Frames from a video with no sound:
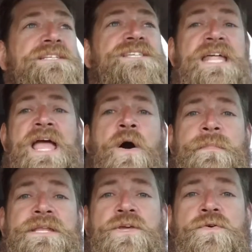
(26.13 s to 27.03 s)
This is gonna
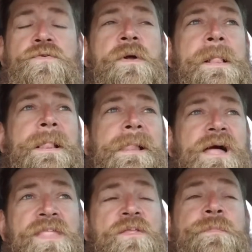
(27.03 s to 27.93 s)
help me do
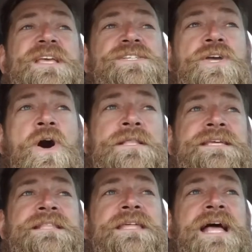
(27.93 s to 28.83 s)
another piece of
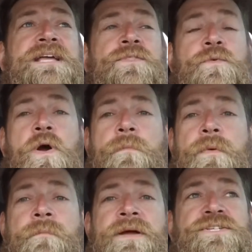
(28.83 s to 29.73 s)
content that I can throw
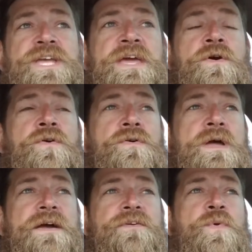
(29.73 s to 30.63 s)
up on my
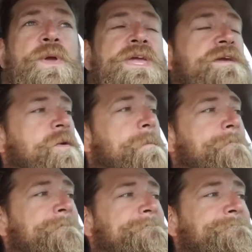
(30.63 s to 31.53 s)
channel every week.
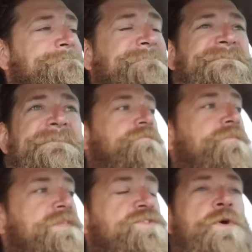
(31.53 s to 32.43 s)

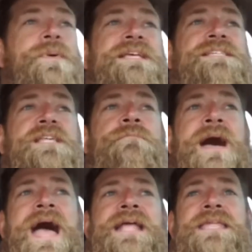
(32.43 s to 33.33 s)
So
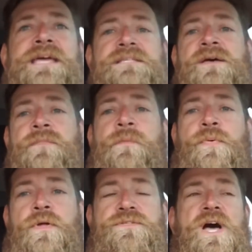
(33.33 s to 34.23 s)
basically my idea is I'm
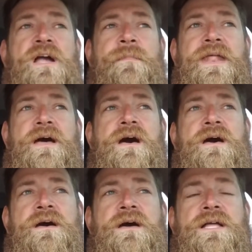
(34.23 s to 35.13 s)
going to talk
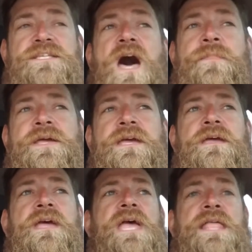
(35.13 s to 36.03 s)
about a topic,
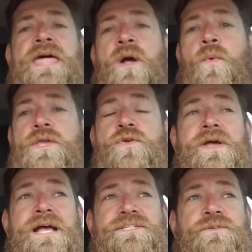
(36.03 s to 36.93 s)
and then I
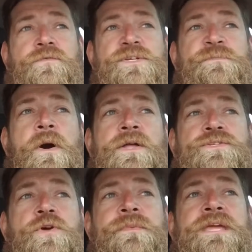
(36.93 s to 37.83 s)
want you guys to
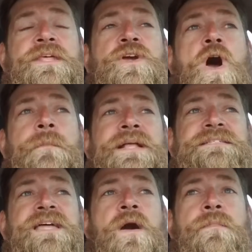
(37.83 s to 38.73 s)
respond to me in the
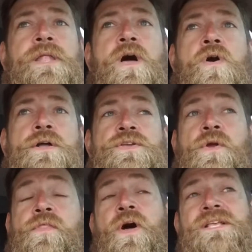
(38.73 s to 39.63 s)
comments down below
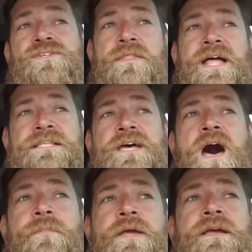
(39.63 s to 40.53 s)
on your thoughts on that
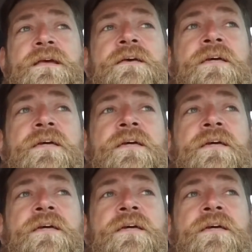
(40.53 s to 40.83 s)
topic.